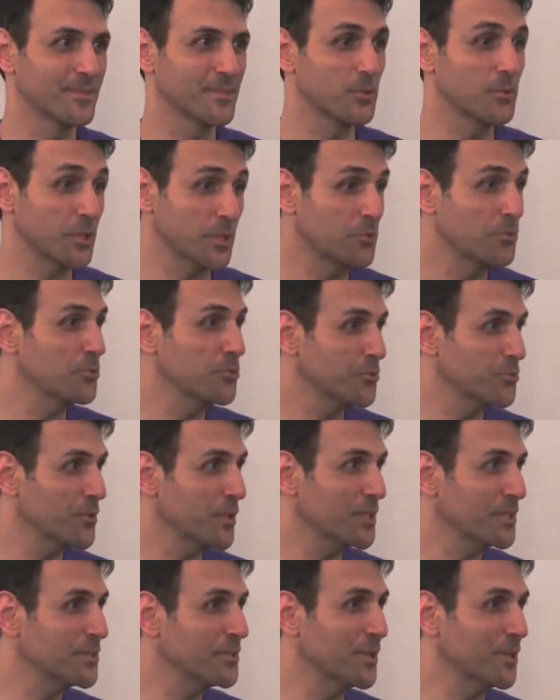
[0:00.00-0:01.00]
You can do it
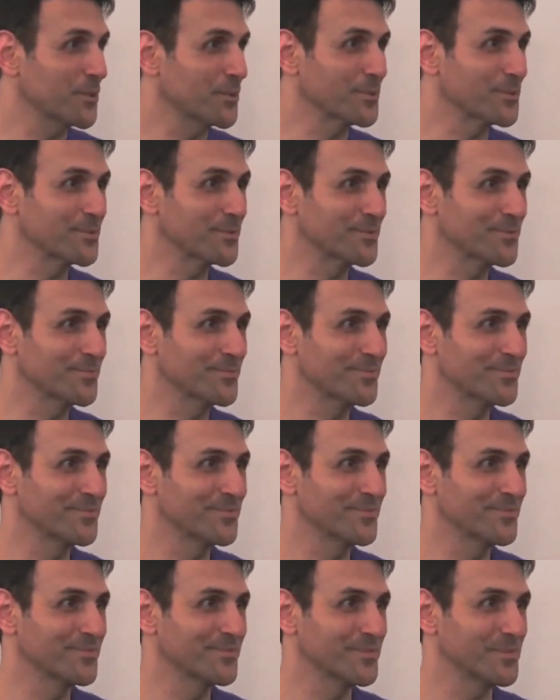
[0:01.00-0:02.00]
right now.
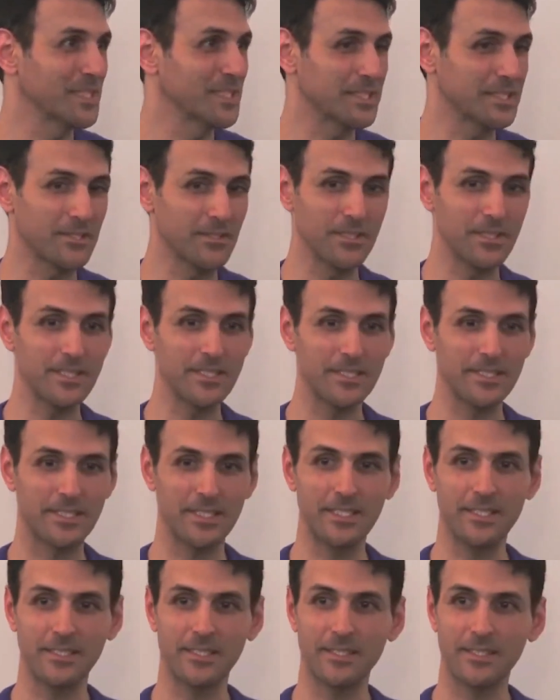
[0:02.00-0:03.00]

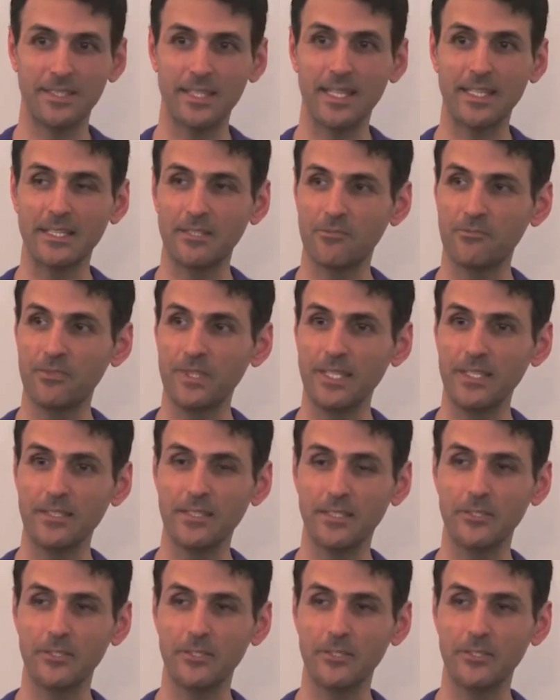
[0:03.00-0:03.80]
It's like the feeling